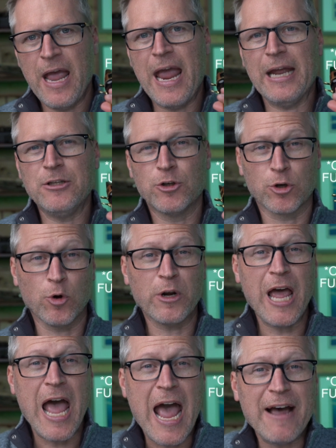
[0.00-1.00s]
and you're going
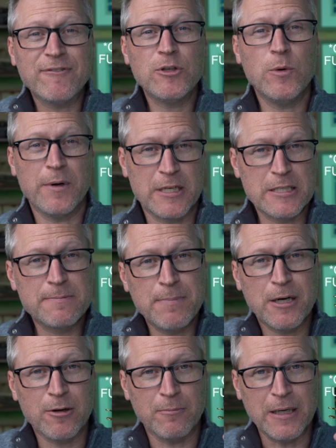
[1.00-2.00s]
to have to
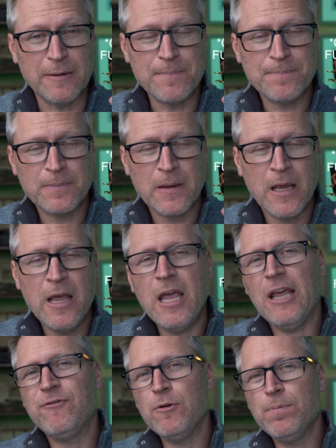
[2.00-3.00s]
experiment.
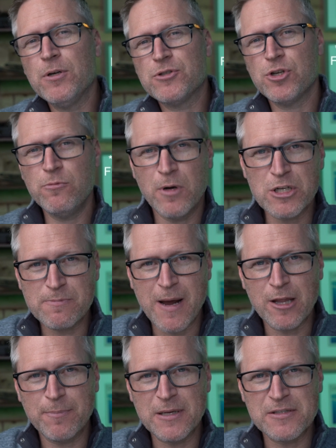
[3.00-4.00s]
If you put too much
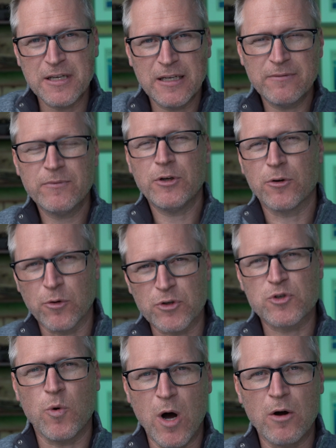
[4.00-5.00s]
mouthpiece in, you're going
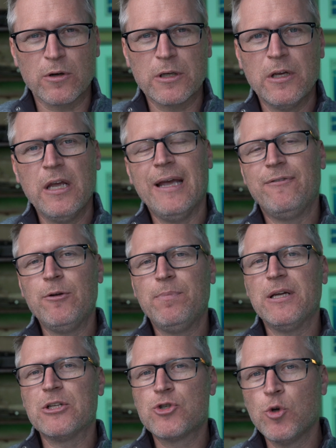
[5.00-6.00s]
to squawk. If you
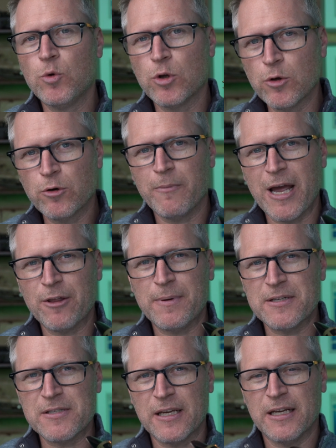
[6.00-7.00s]
put too little
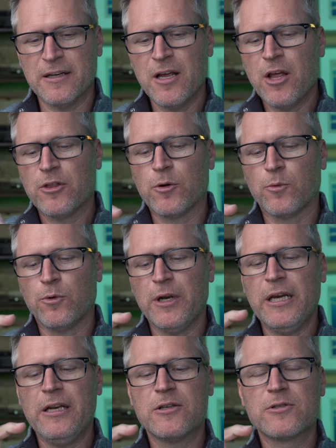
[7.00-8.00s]
mouthpiece in, the
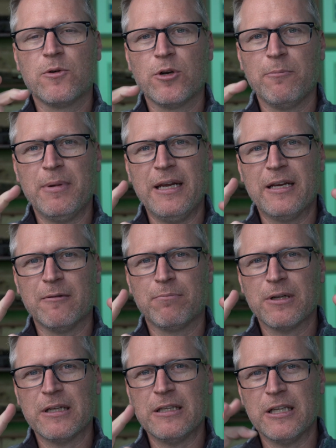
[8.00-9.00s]
reed is going to be
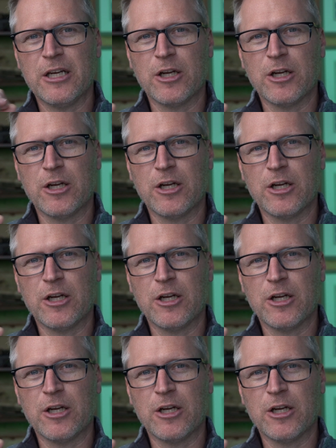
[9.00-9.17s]
completely